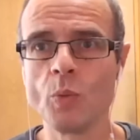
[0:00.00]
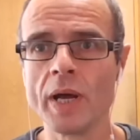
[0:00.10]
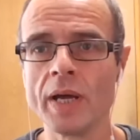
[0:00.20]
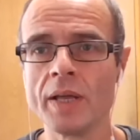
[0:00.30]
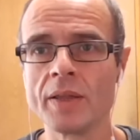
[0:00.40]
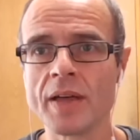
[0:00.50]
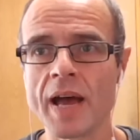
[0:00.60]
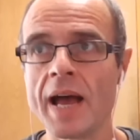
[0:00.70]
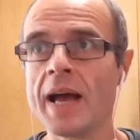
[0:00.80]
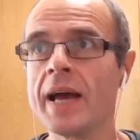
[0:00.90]
with
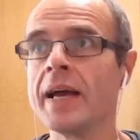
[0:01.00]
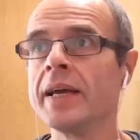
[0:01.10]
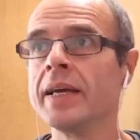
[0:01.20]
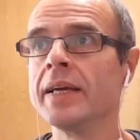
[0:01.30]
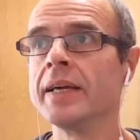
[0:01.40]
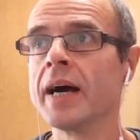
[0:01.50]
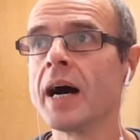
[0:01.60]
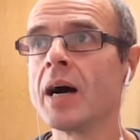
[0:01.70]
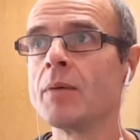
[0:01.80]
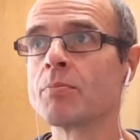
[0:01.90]
a
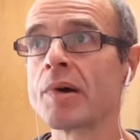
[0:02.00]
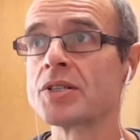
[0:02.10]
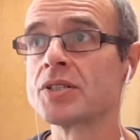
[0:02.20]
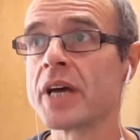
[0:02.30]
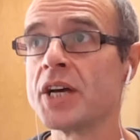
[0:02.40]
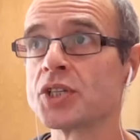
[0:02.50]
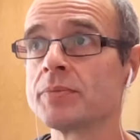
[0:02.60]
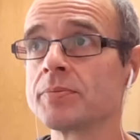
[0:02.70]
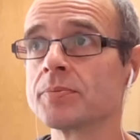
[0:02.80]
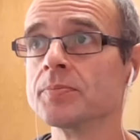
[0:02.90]
um,
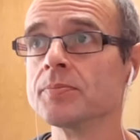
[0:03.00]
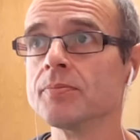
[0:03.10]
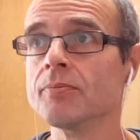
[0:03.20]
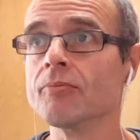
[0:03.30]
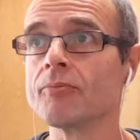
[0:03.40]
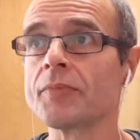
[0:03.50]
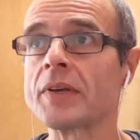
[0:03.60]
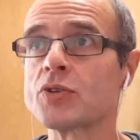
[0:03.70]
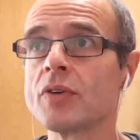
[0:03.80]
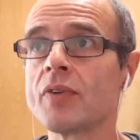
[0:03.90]
presentation
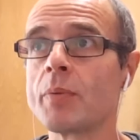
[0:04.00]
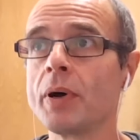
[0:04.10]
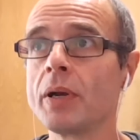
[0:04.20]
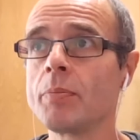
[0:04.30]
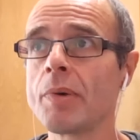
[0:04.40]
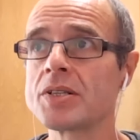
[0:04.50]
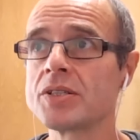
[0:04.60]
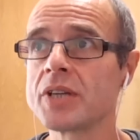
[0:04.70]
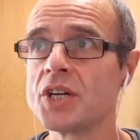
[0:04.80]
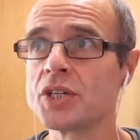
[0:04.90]
so yeah. I put a
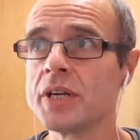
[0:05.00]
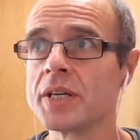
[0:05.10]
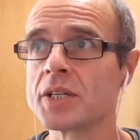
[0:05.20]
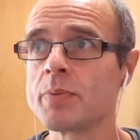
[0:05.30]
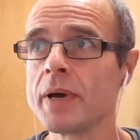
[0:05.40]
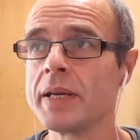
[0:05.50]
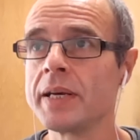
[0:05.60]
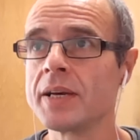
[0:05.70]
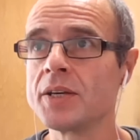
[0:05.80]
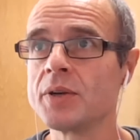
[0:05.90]
presentation in
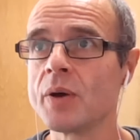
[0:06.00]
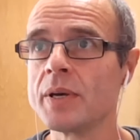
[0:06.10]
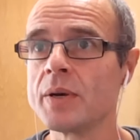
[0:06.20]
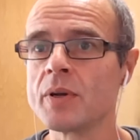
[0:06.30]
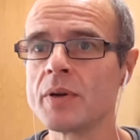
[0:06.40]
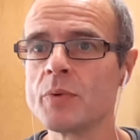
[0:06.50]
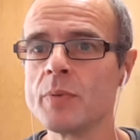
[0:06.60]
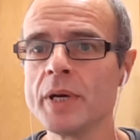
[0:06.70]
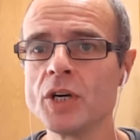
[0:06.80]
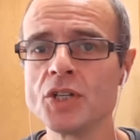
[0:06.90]
explaining, you know, it, it,
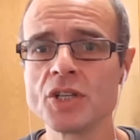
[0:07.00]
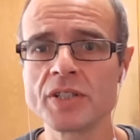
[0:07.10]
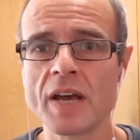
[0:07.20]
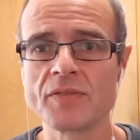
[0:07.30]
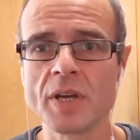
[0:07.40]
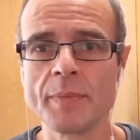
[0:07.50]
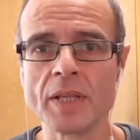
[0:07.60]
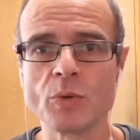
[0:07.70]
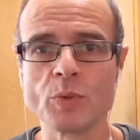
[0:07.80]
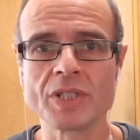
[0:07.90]
would be good just to have
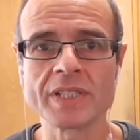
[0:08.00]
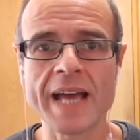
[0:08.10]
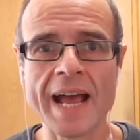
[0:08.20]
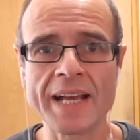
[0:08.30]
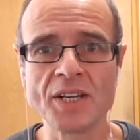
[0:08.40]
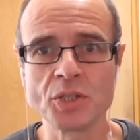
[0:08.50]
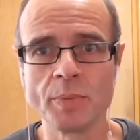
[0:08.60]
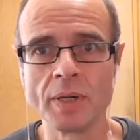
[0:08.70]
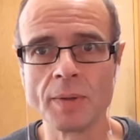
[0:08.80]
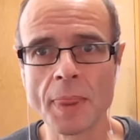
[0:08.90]
something that was
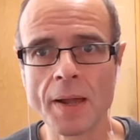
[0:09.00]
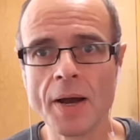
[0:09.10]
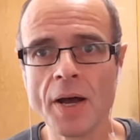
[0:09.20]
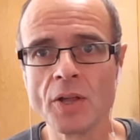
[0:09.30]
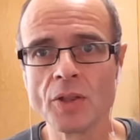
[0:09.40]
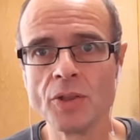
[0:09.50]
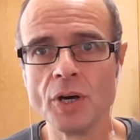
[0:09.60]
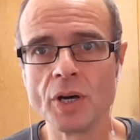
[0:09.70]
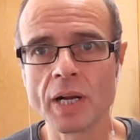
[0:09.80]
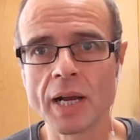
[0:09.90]
tangible,
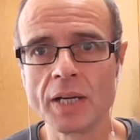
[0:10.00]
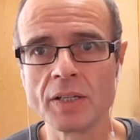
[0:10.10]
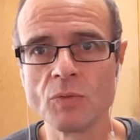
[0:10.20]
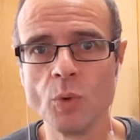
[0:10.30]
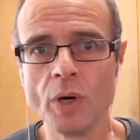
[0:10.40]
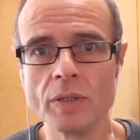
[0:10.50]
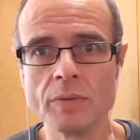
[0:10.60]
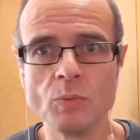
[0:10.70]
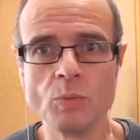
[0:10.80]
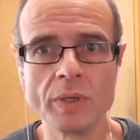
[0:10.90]
that Absolutely. kind of
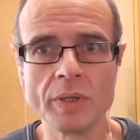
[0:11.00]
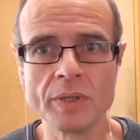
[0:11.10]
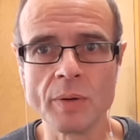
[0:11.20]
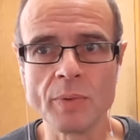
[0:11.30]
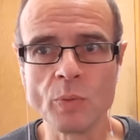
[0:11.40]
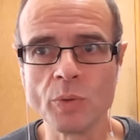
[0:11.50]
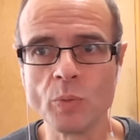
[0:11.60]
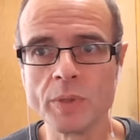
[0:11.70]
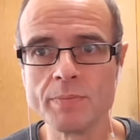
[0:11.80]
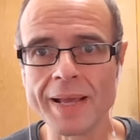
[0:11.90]
would, you know,
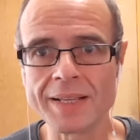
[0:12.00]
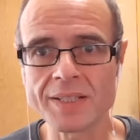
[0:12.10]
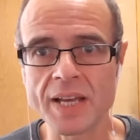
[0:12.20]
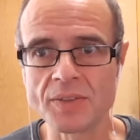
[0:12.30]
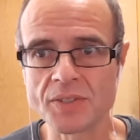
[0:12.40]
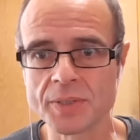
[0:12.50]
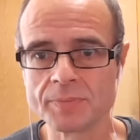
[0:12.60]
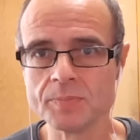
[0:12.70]
would, would make sense.